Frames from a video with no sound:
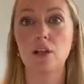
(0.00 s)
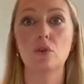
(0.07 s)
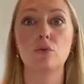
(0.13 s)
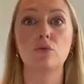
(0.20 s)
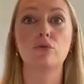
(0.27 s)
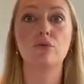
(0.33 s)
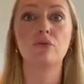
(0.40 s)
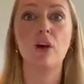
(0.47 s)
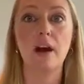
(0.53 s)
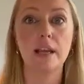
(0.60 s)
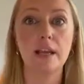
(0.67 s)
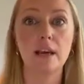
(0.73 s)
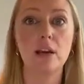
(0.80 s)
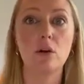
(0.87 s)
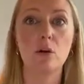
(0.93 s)
You will
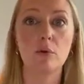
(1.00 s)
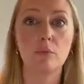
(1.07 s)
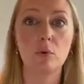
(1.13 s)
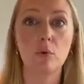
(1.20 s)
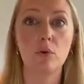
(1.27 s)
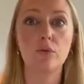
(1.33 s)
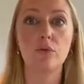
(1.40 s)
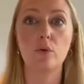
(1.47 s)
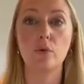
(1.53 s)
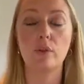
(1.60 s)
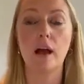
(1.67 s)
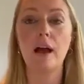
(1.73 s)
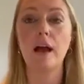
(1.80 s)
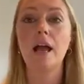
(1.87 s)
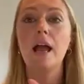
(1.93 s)
fight a lot more for
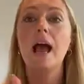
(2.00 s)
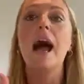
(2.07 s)
that,